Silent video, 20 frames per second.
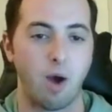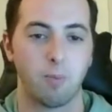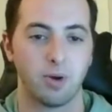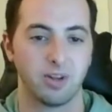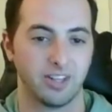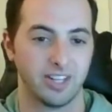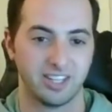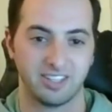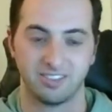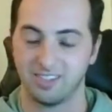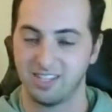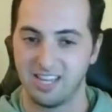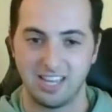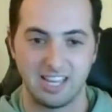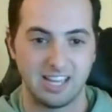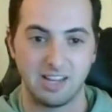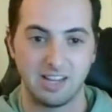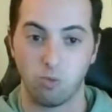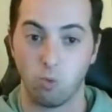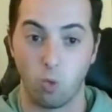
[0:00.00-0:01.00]
much, like
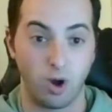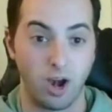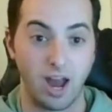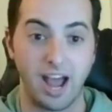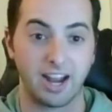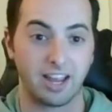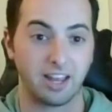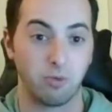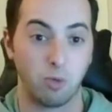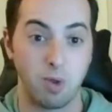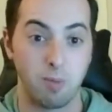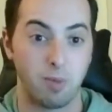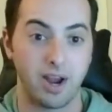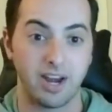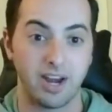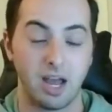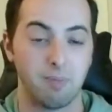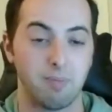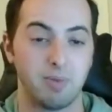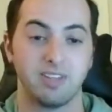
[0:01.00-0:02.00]
we
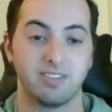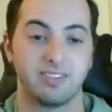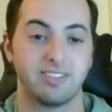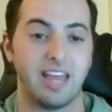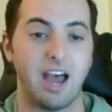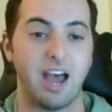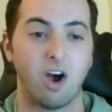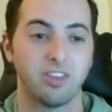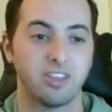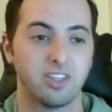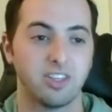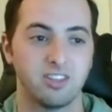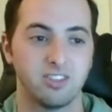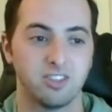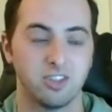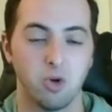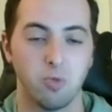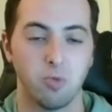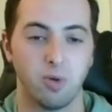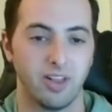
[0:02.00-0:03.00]
might not be as talented as
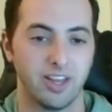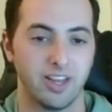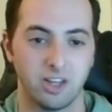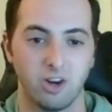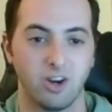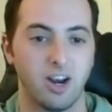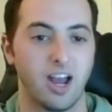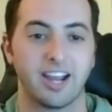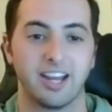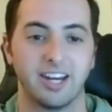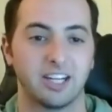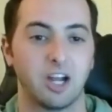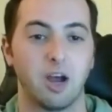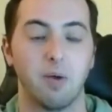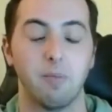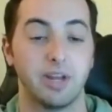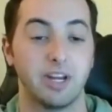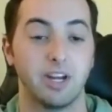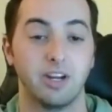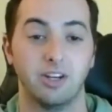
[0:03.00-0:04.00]
you, but like you're not going to
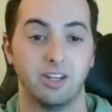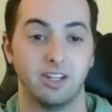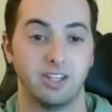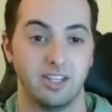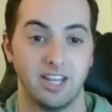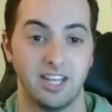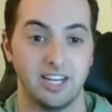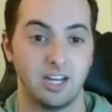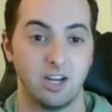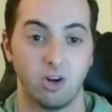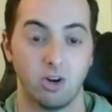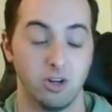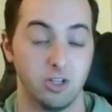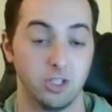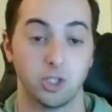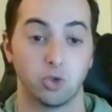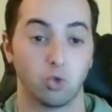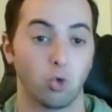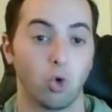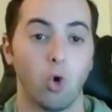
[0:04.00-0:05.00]
come in here and
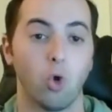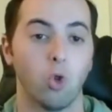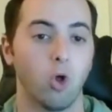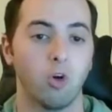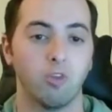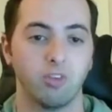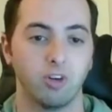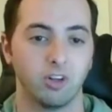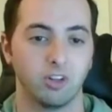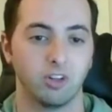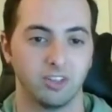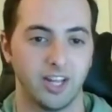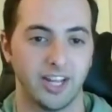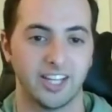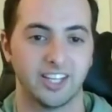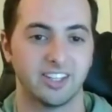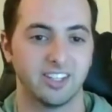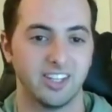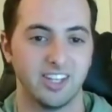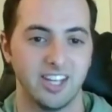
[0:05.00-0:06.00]
just roll over.
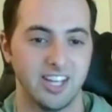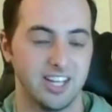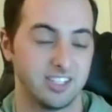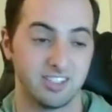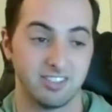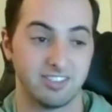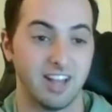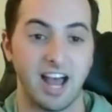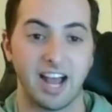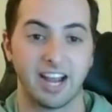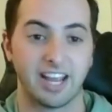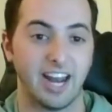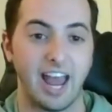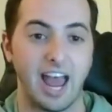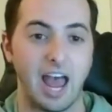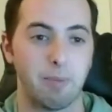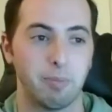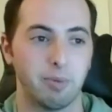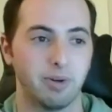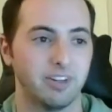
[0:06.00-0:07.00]
Like, it's just not going to
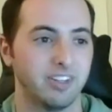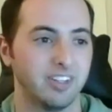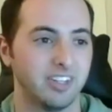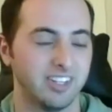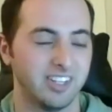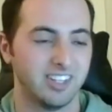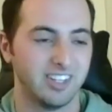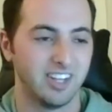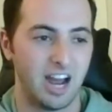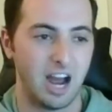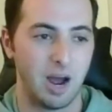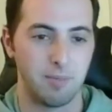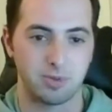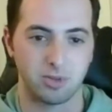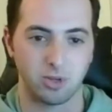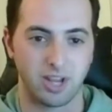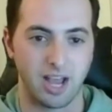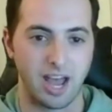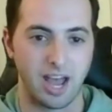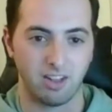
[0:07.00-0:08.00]
happen.
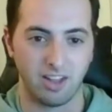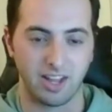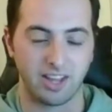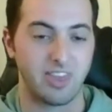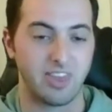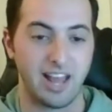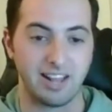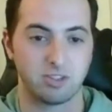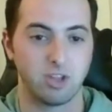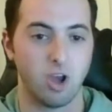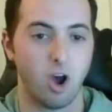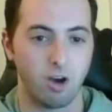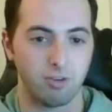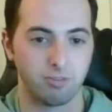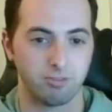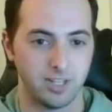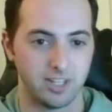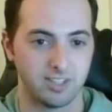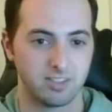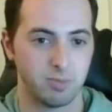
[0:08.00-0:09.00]
So kind of like that
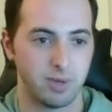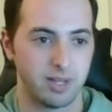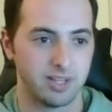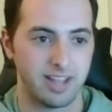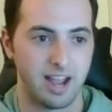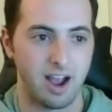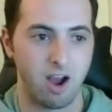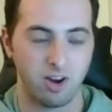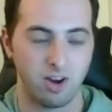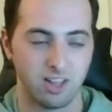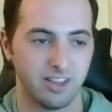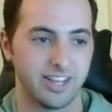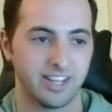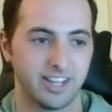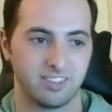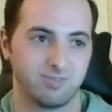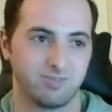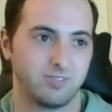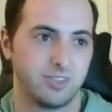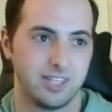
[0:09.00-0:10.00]
toughness mentality,
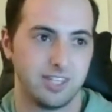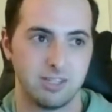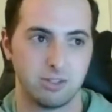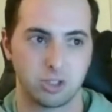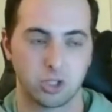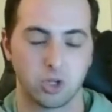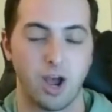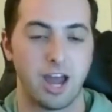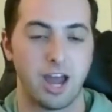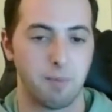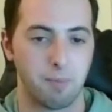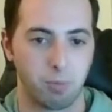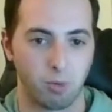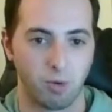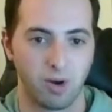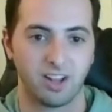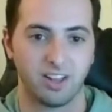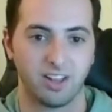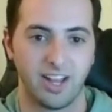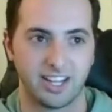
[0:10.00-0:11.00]
like he's trying to
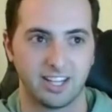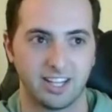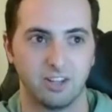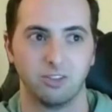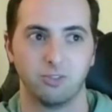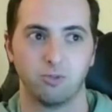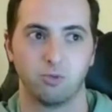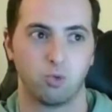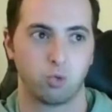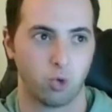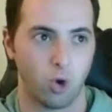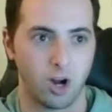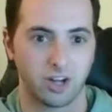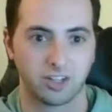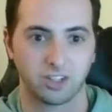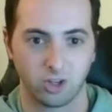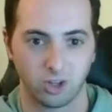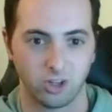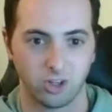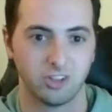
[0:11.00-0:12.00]
bring like a
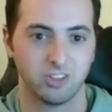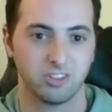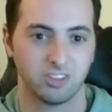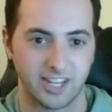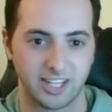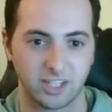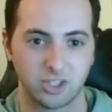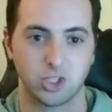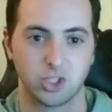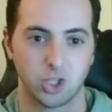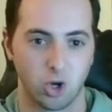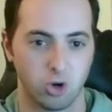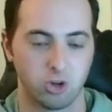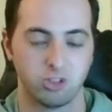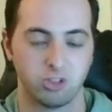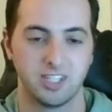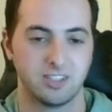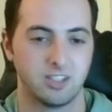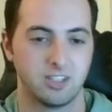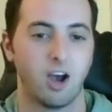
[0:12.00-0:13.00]
Rutgers, like
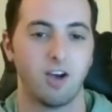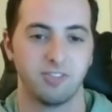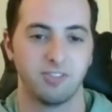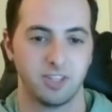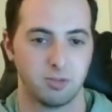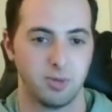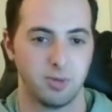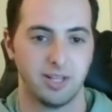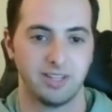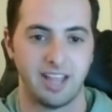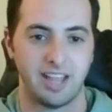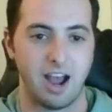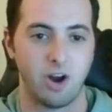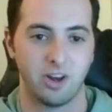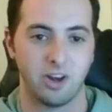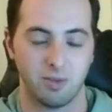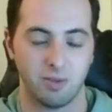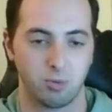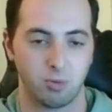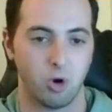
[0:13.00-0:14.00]
Jersey toughness
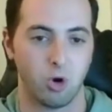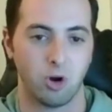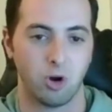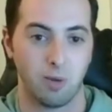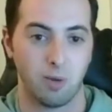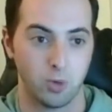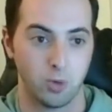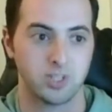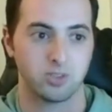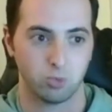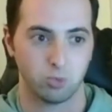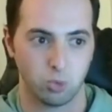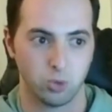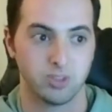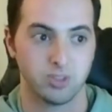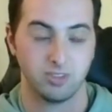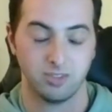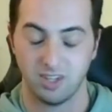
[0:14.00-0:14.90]
mentality to the program, which was